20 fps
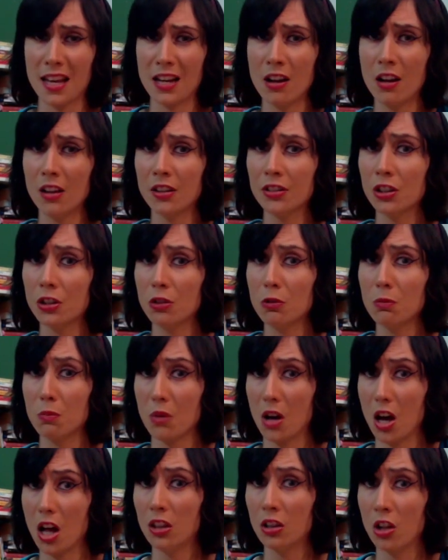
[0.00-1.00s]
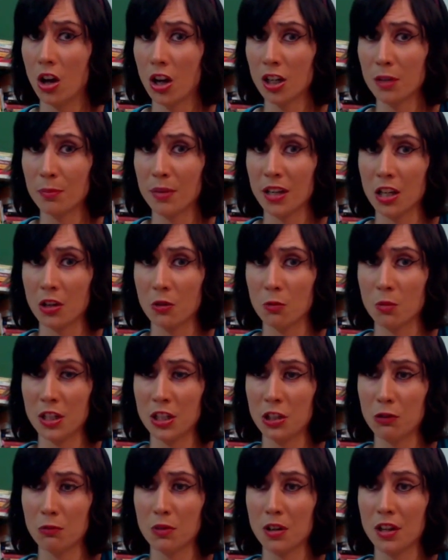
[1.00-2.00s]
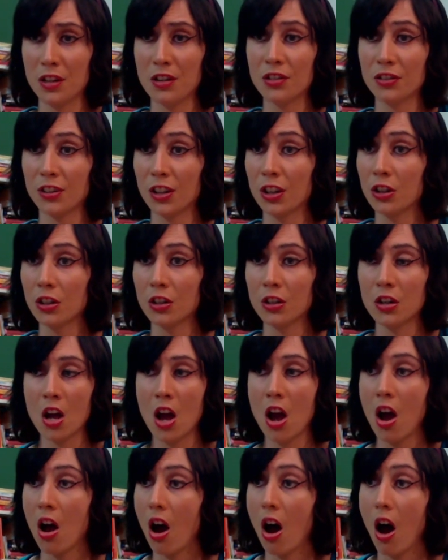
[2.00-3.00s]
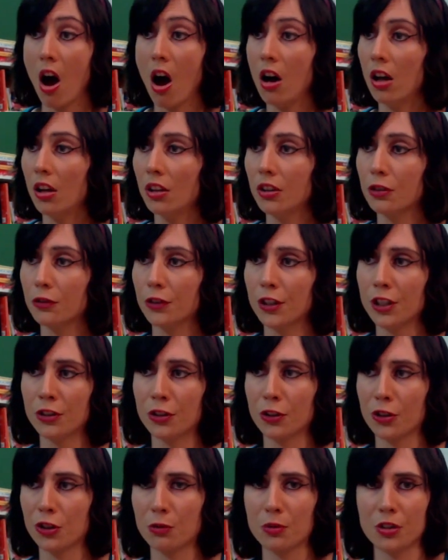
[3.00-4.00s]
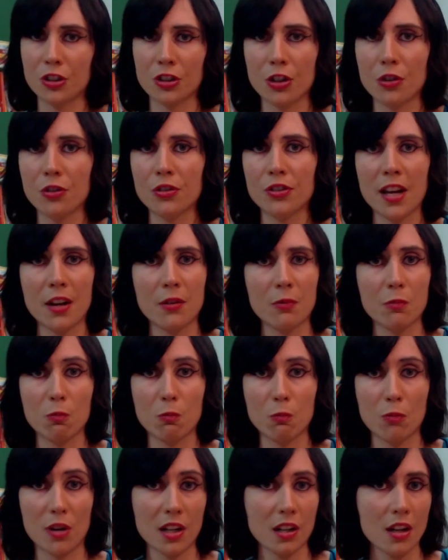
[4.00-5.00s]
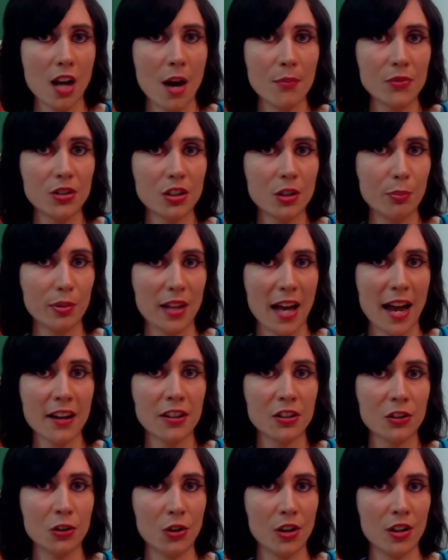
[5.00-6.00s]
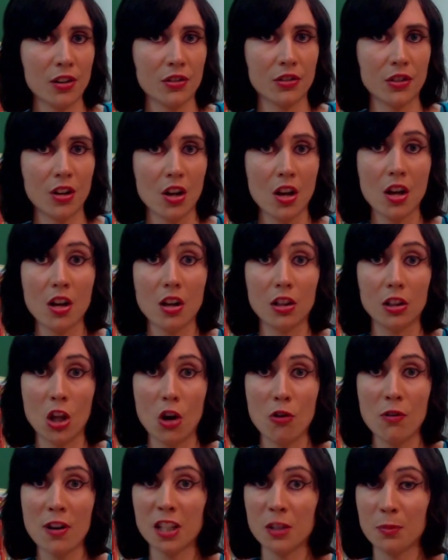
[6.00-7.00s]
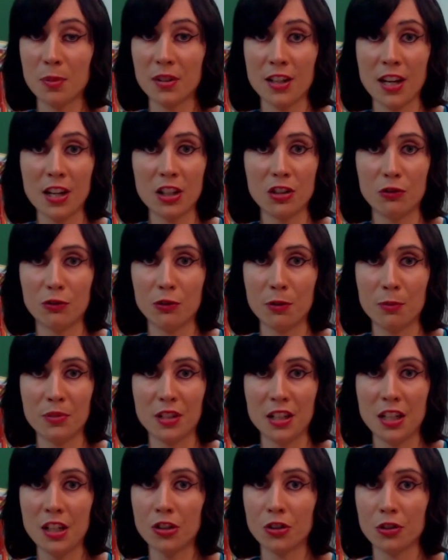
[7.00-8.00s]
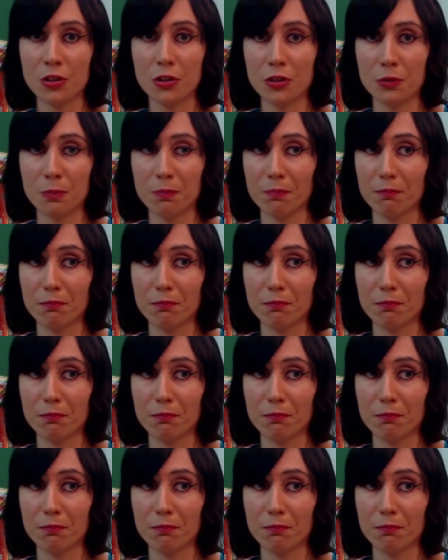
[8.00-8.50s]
and also alarming when you consider all the research which shows that when it comes to black students, low expectations from teachers